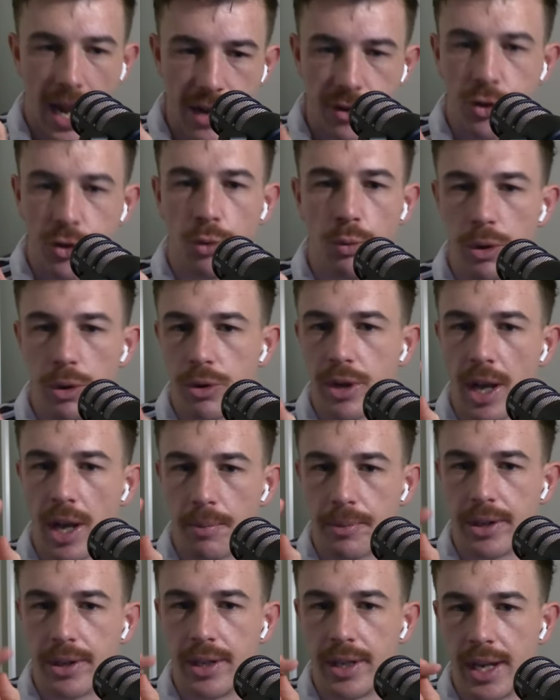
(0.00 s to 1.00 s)
and two World
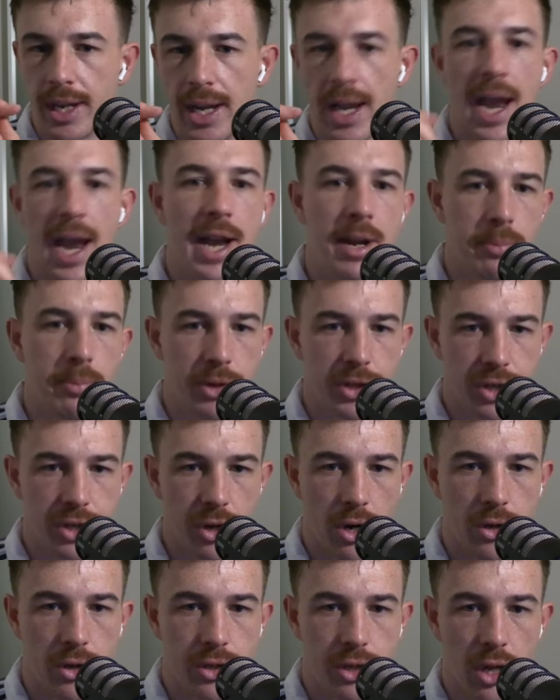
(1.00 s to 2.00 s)
Cups in there, and a
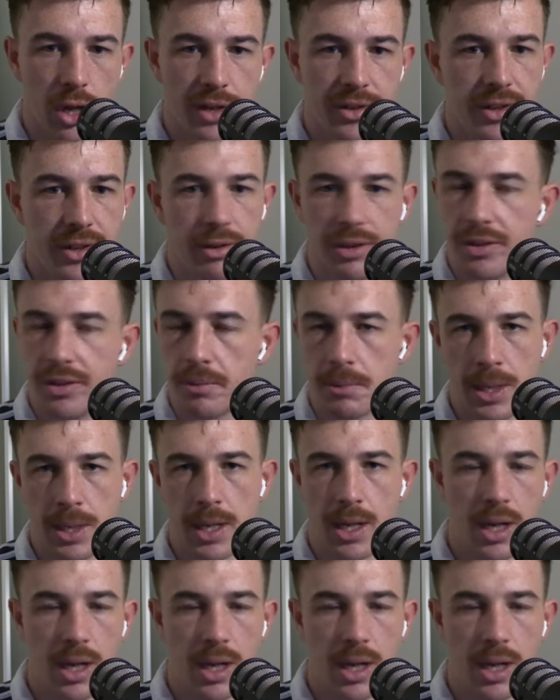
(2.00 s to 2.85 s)
British and Irish Lions Series.